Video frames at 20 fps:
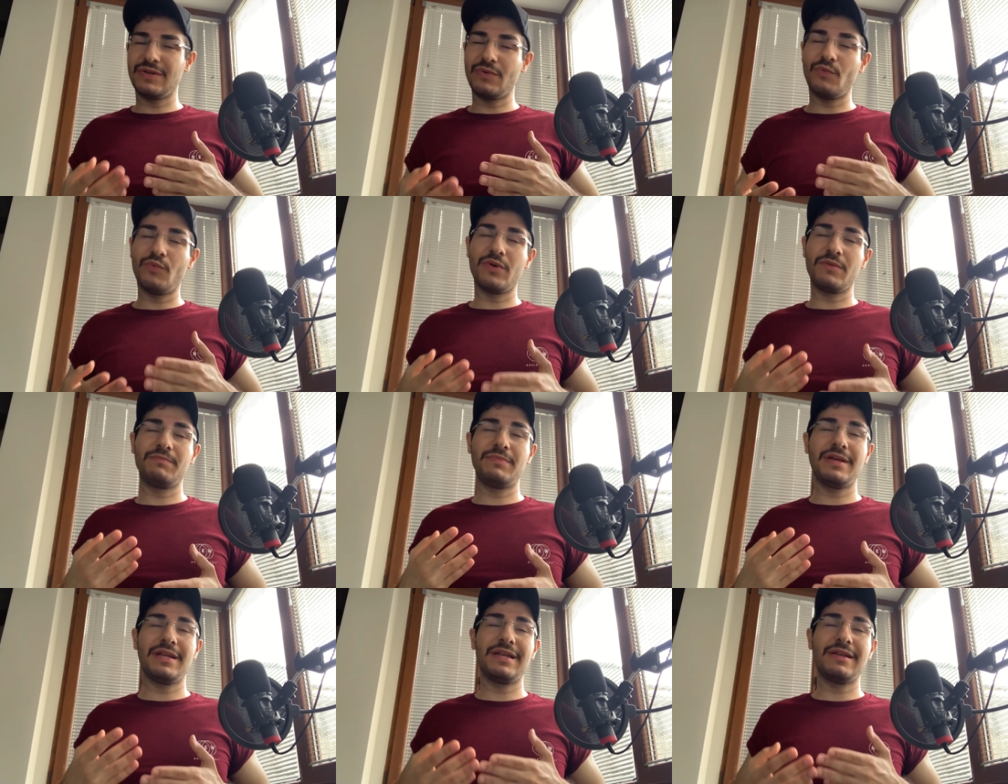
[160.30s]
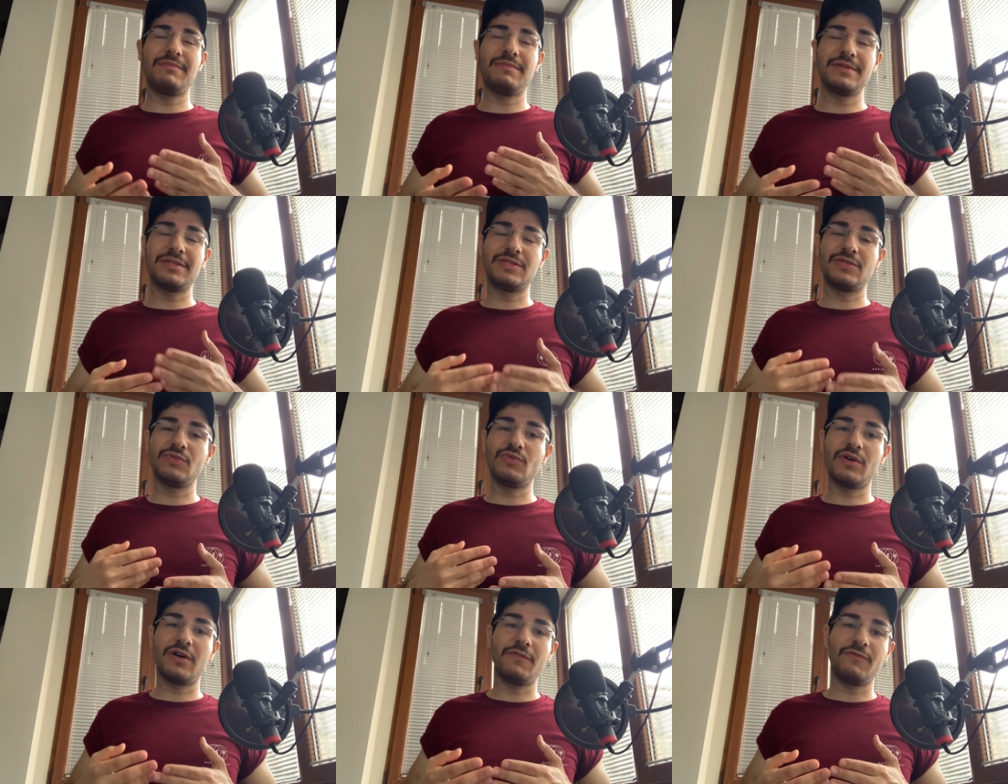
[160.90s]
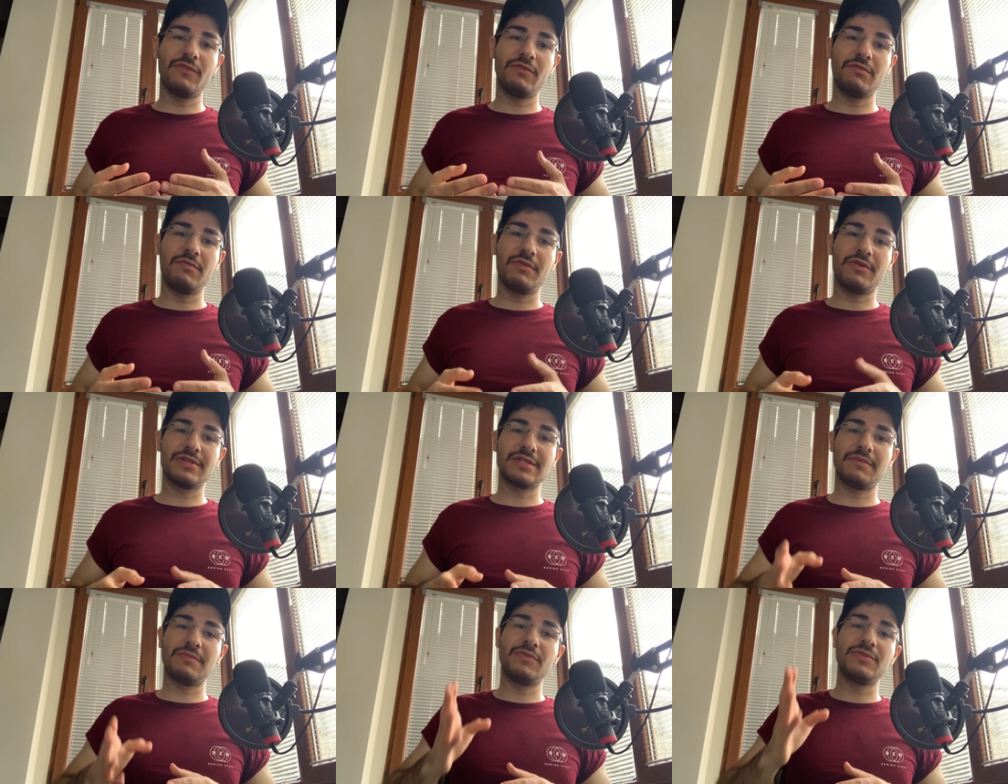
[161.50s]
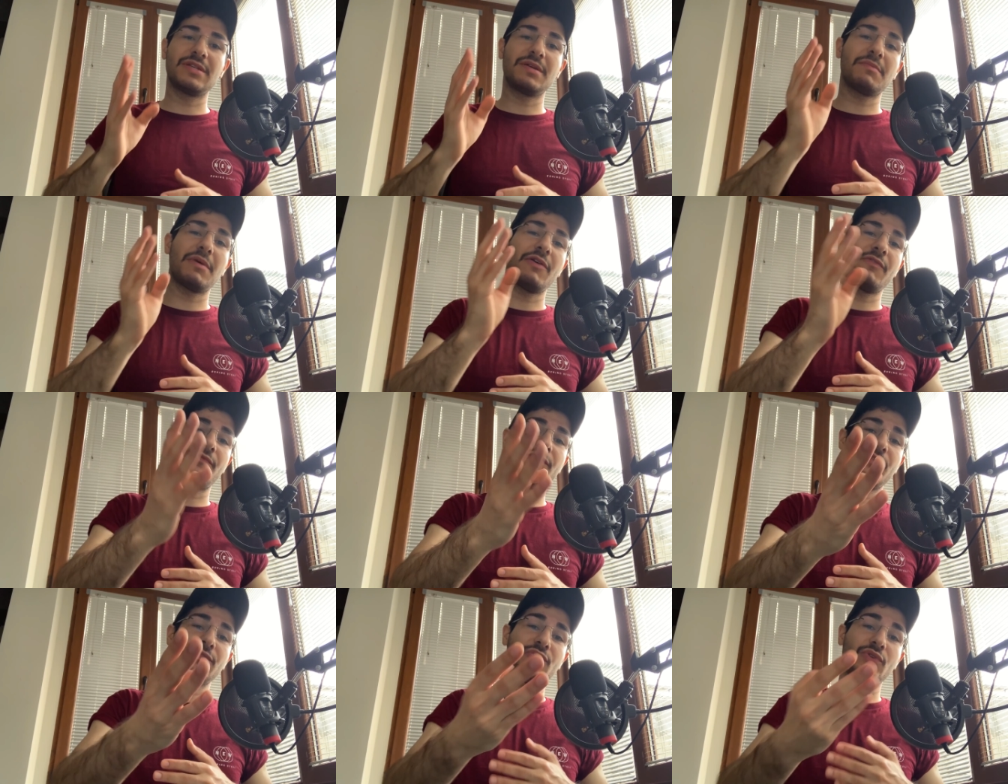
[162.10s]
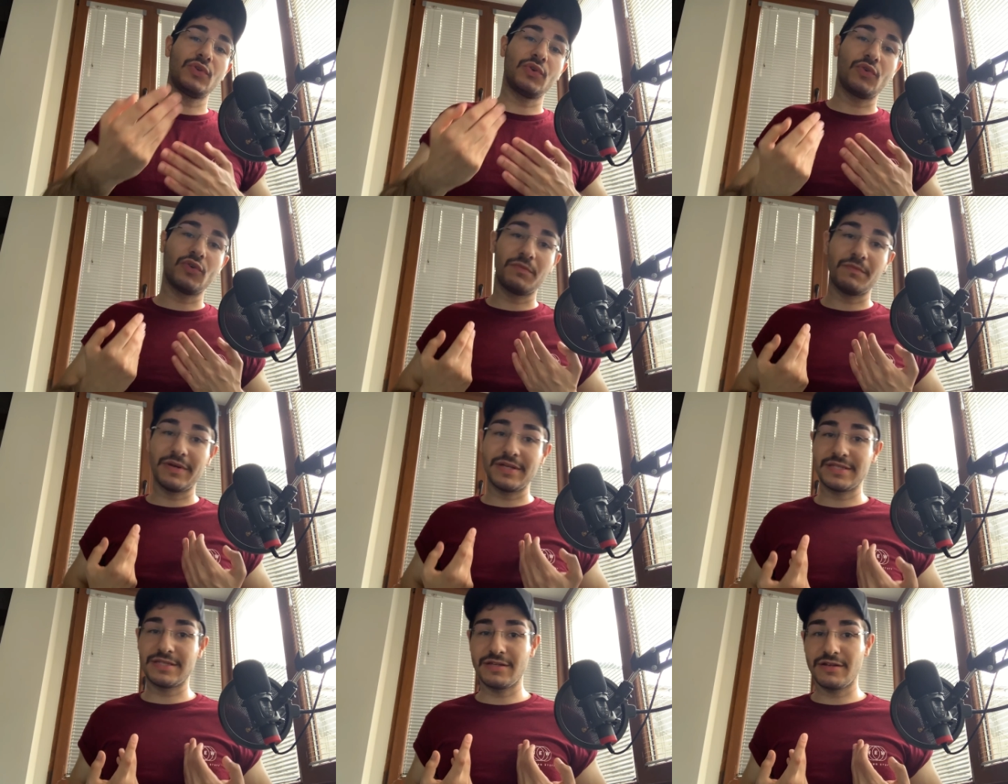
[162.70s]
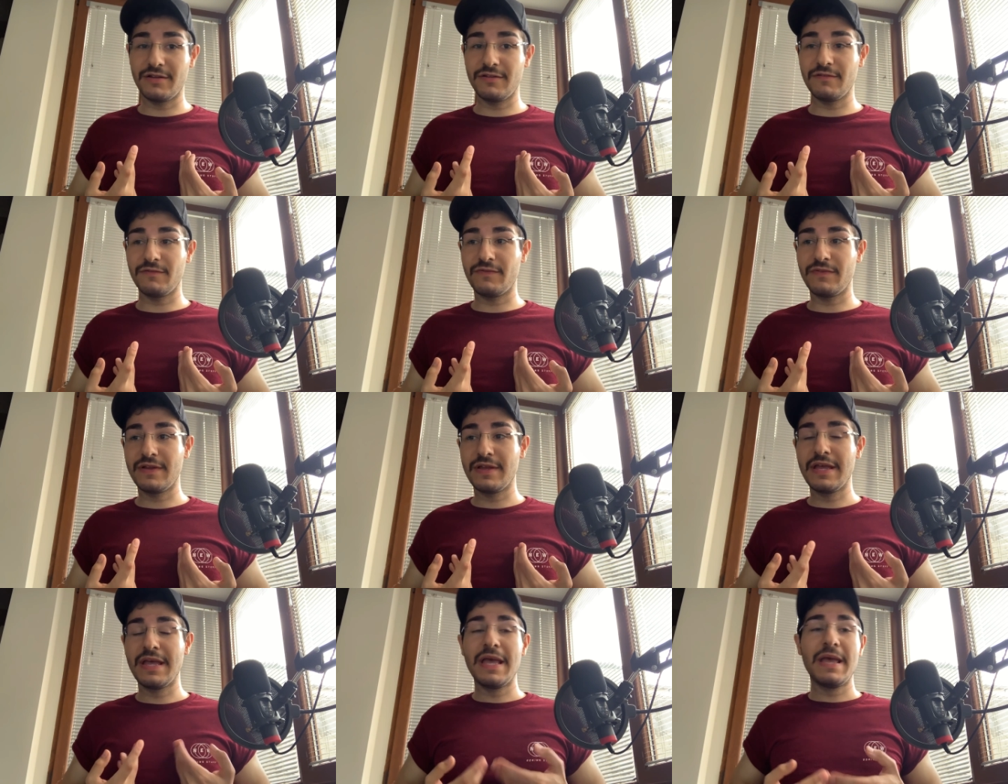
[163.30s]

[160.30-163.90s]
it would be a little bit too hard for me because I'm using my phone to record myself.